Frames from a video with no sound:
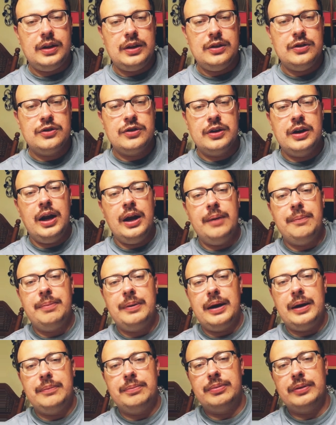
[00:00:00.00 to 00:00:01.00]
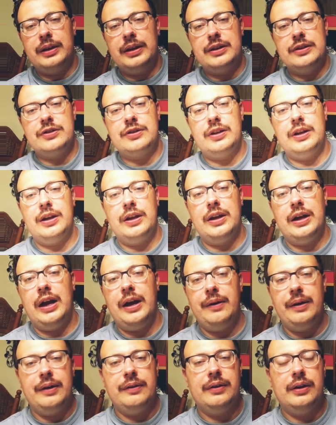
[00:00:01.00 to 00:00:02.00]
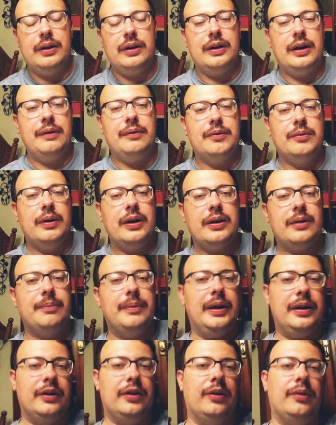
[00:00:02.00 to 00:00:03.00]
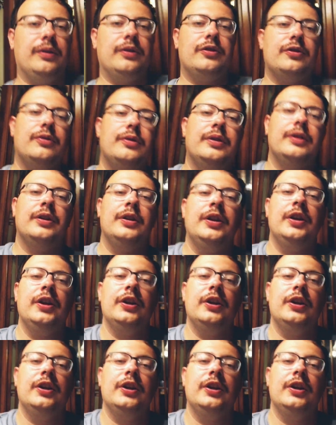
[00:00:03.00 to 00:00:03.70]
So not a bad place. I would recommend going to it